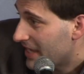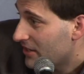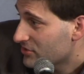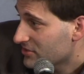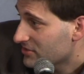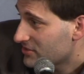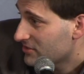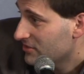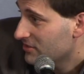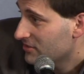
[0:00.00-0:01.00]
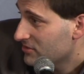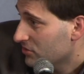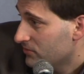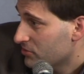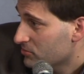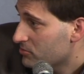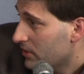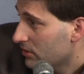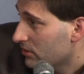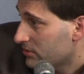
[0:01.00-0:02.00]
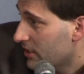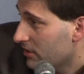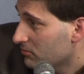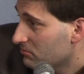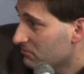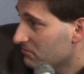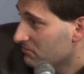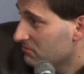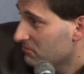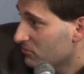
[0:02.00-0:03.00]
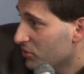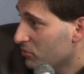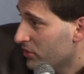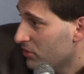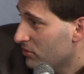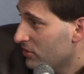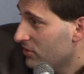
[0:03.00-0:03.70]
thousands yeah so you've just been spending your time yeah, you, that's you, the other